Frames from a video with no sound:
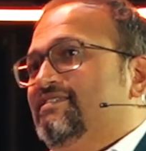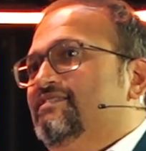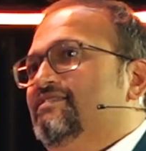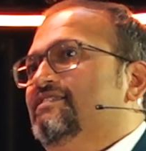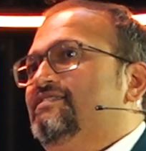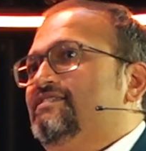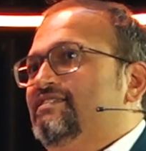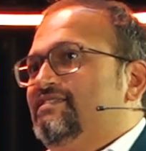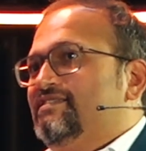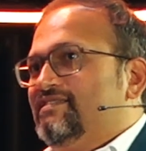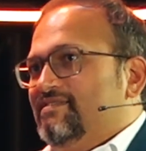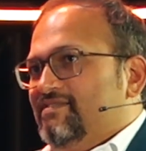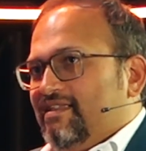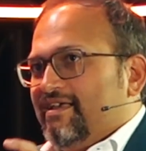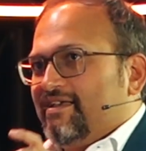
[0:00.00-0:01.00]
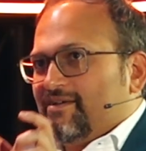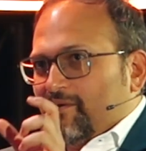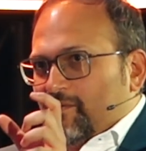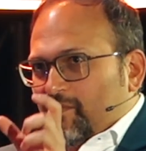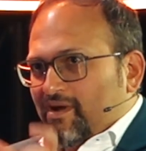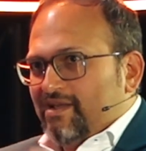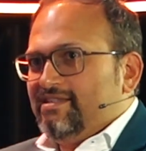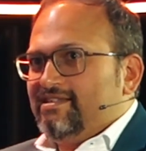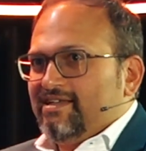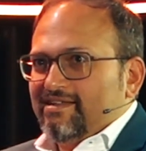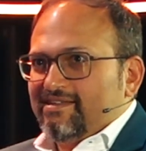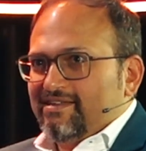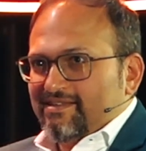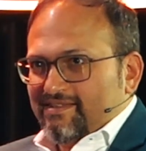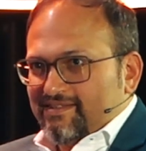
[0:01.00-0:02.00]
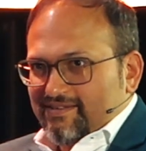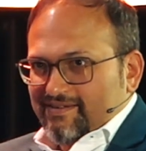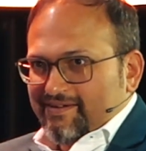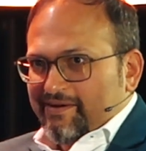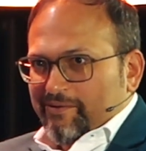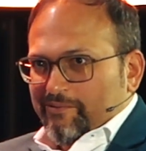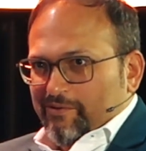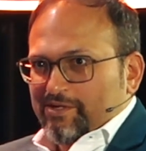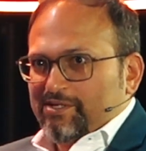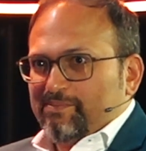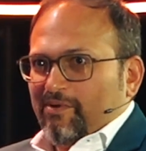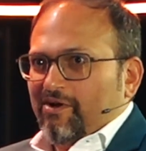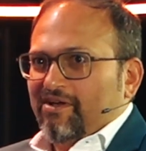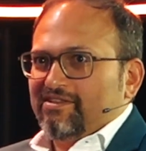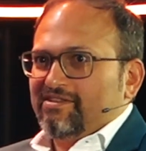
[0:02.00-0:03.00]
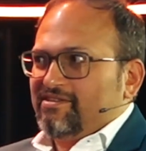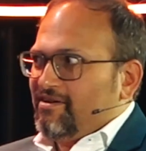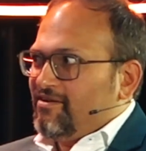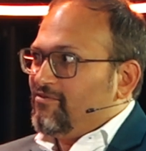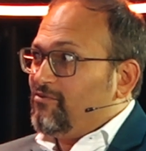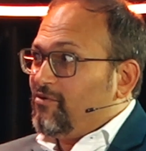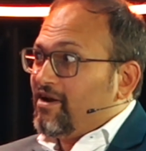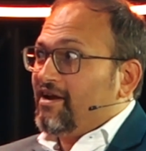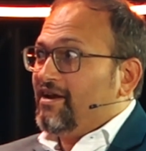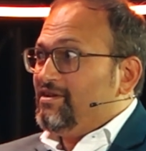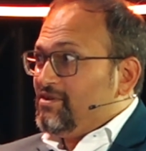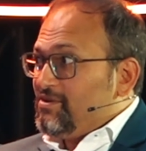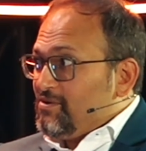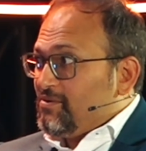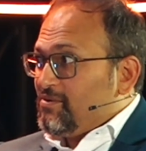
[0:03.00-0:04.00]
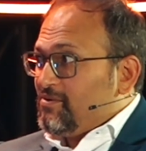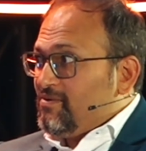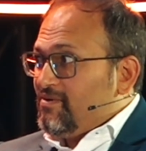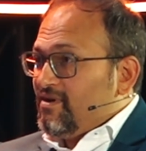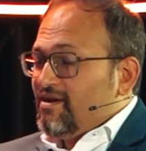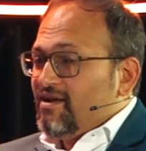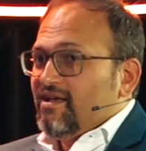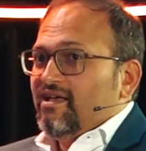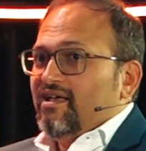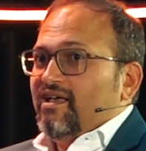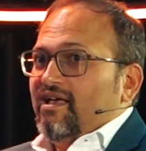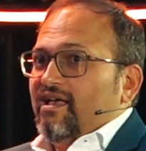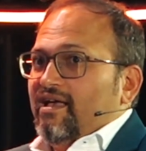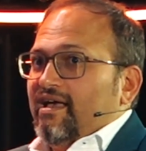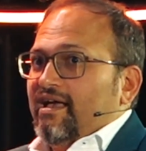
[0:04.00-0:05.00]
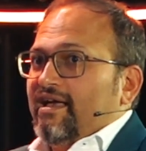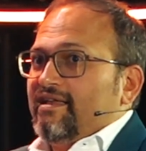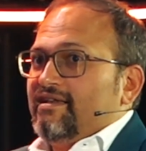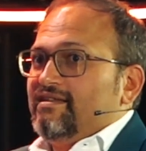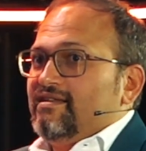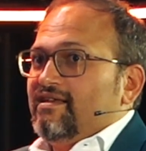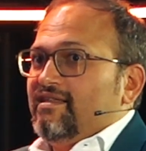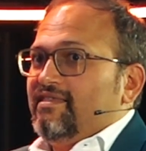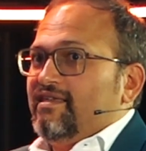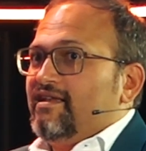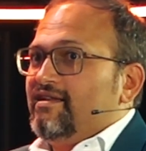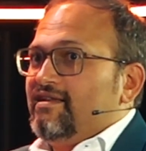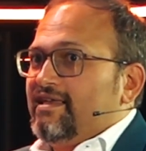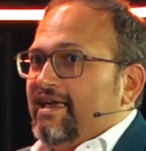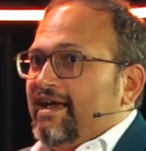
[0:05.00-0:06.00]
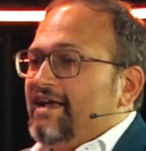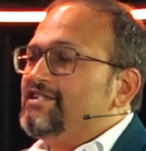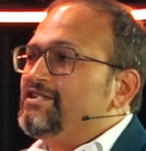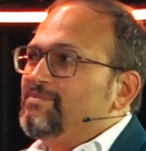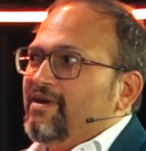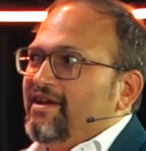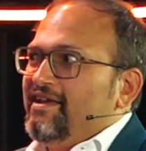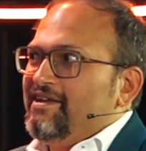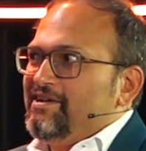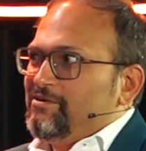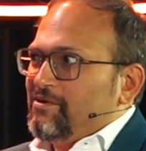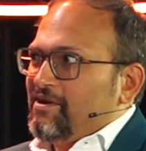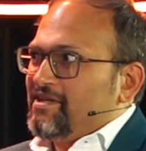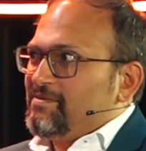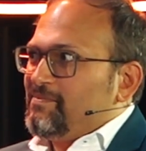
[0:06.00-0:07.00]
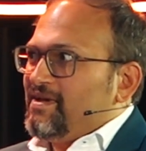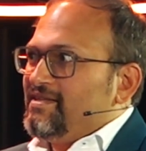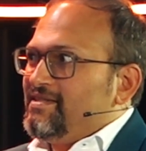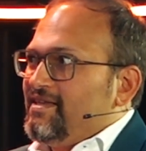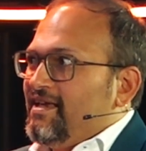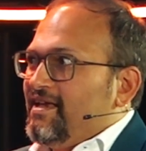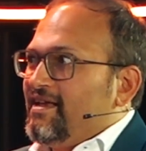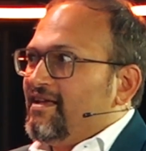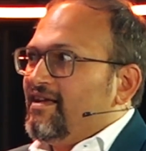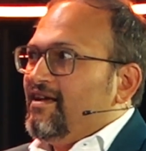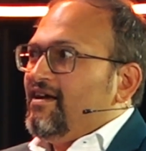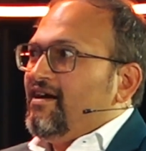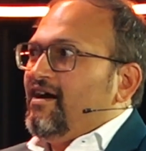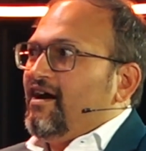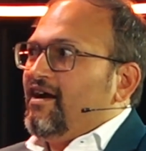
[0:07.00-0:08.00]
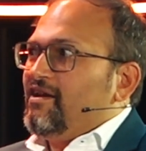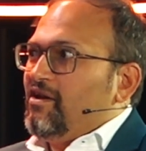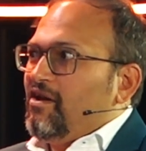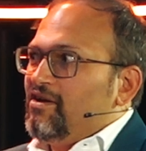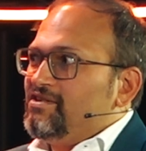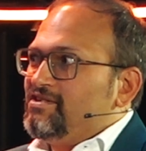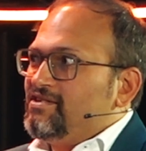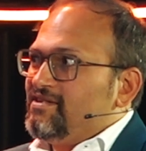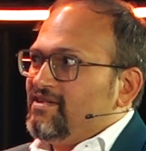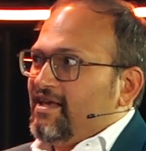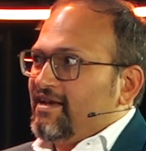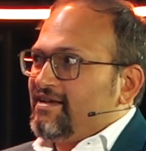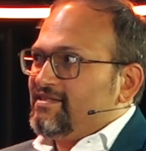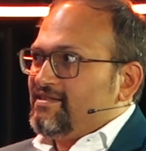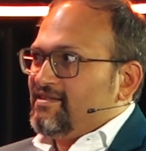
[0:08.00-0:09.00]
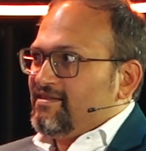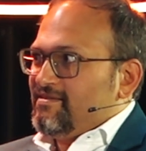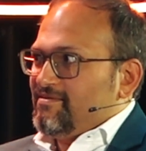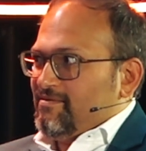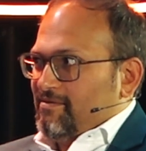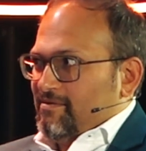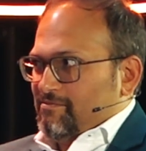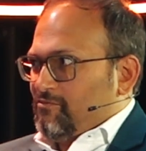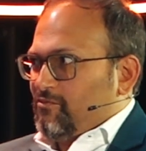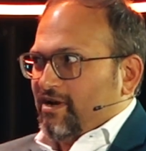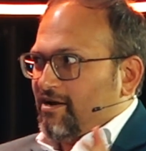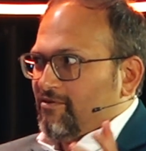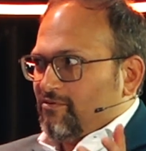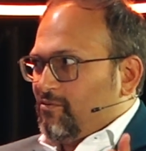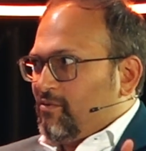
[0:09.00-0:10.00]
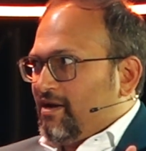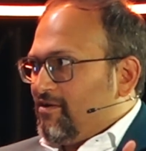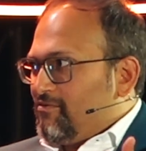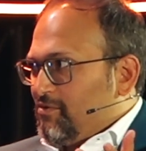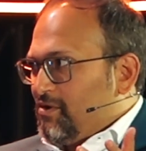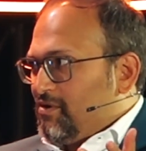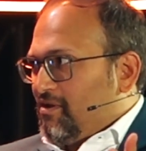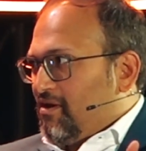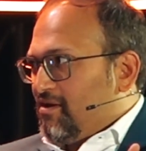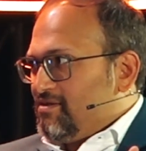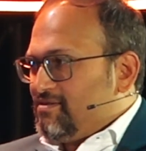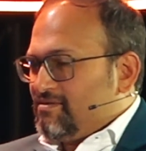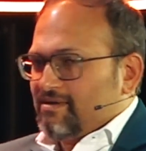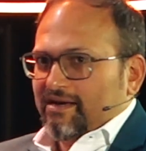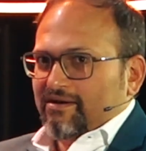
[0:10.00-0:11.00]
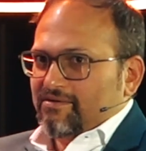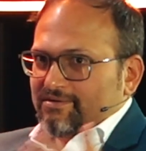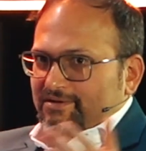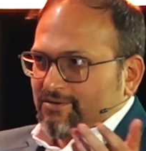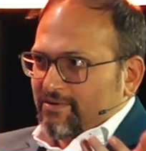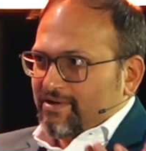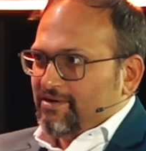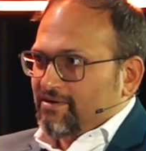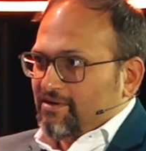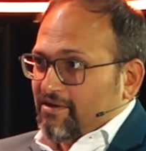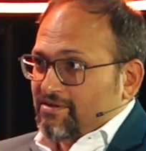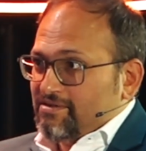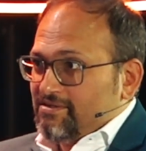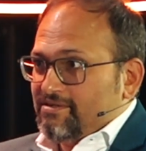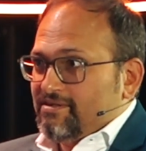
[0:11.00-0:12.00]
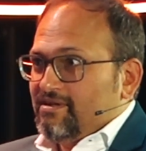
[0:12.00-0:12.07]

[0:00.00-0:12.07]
This is like a one-sentence response of what I do, and then catch my interest by saying, I launched X, whenever you launched. I don't know when you launched.